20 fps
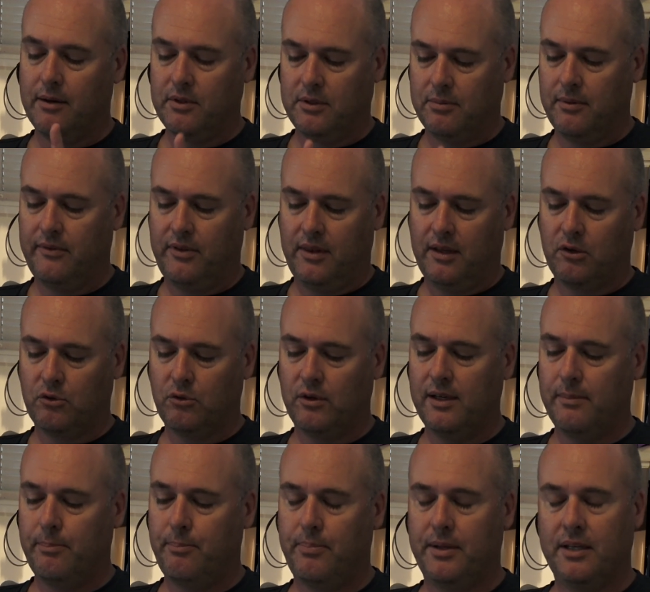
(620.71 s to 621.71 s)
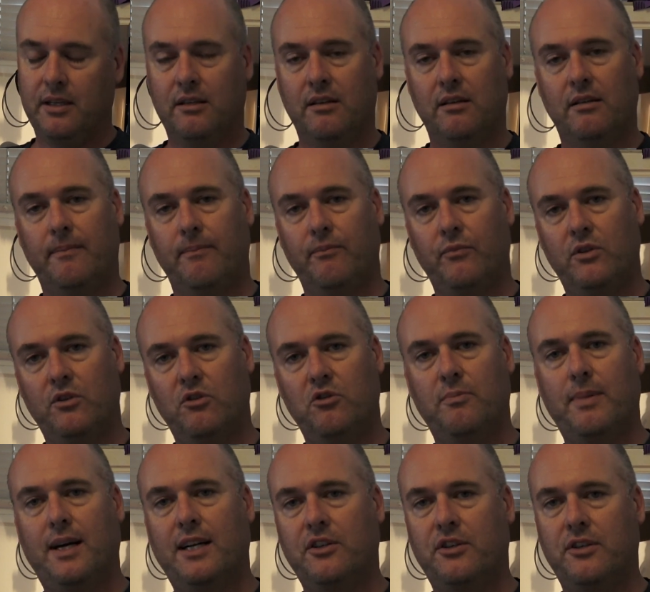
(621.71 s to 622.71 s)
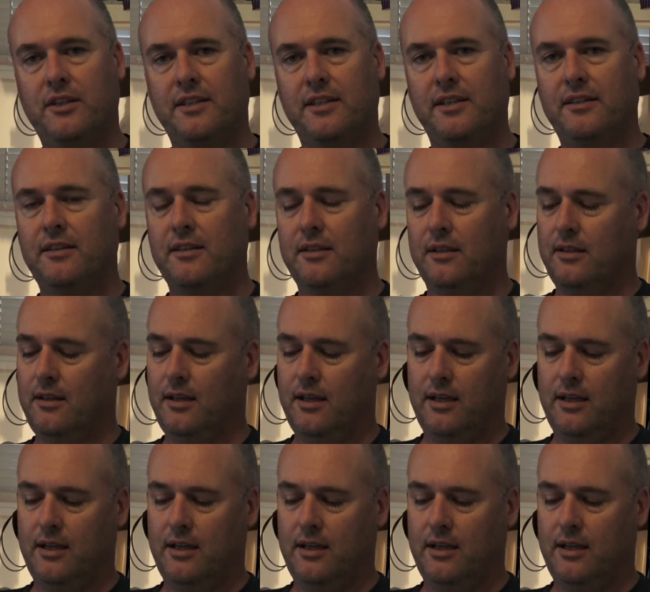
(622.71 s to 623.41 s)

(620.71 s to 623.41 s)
was with the grip and 2 batteries in it.